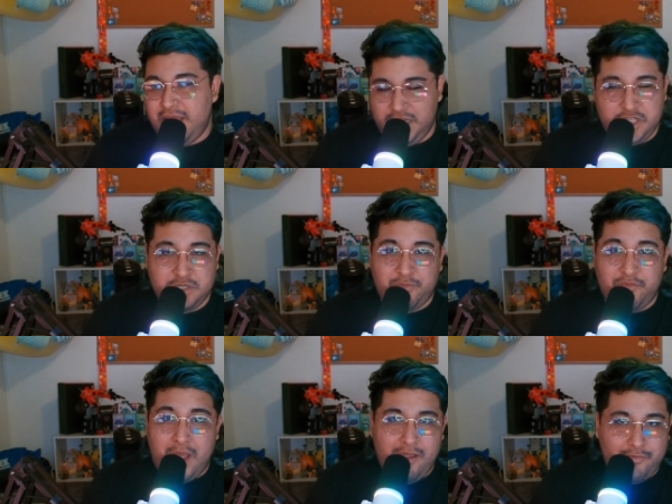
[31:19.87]
it's just
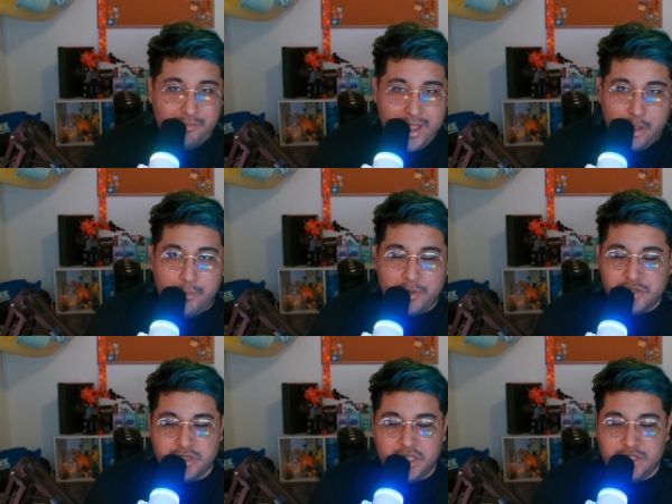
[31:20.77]
from my from my own
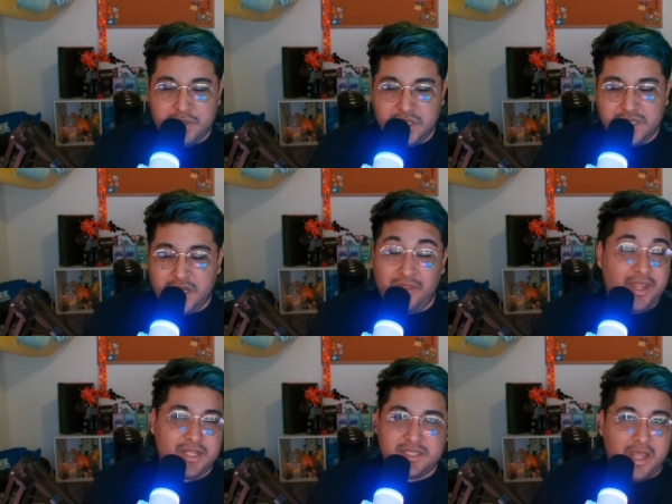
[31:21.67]
personal experience i know
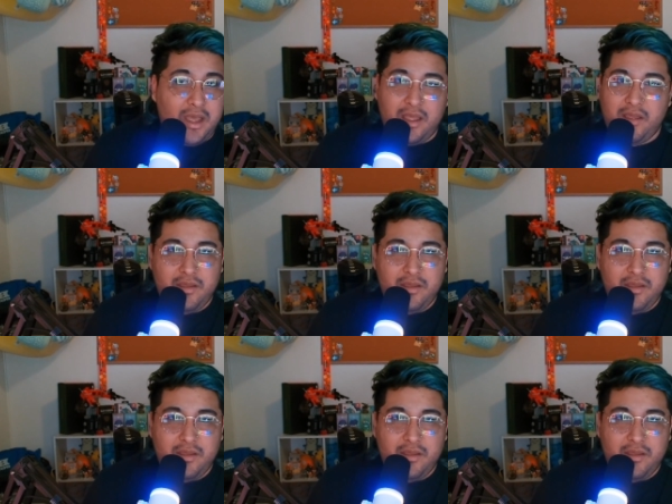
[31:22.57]
that it's not